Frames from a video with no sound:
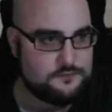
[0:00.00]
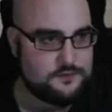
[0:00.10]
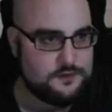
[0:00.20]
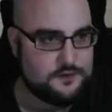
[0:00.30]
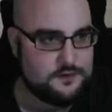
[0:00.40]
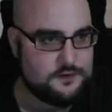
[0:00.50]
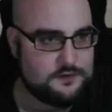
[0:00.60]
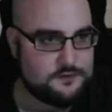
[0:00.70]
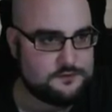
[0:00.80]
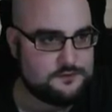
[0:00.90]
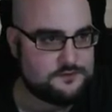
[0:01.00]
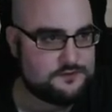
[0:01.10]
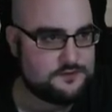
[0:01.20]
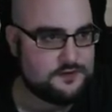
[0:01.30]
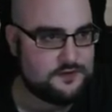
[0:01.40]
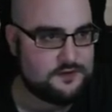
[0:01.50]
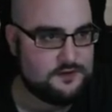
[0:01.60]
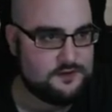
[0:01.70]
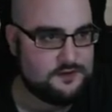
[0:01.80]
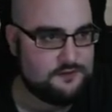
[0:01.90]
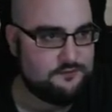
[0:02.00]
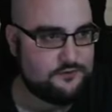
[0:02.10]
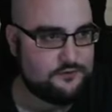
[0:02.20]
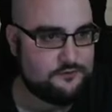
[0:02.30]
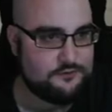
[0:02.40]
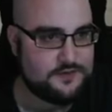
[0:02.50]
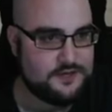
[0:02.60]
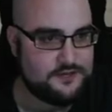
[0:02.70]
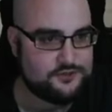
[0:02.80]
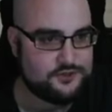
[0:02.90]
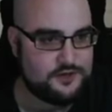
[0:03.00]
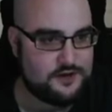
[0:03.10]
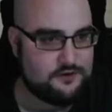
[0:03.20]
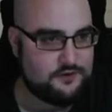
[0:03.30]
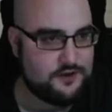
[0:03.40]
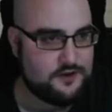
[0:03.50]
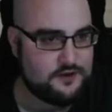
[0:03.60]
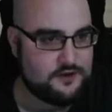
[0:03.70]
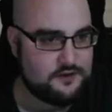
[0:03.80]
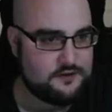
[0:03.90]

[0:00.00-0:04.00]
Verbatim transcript: And living room, kitchen area.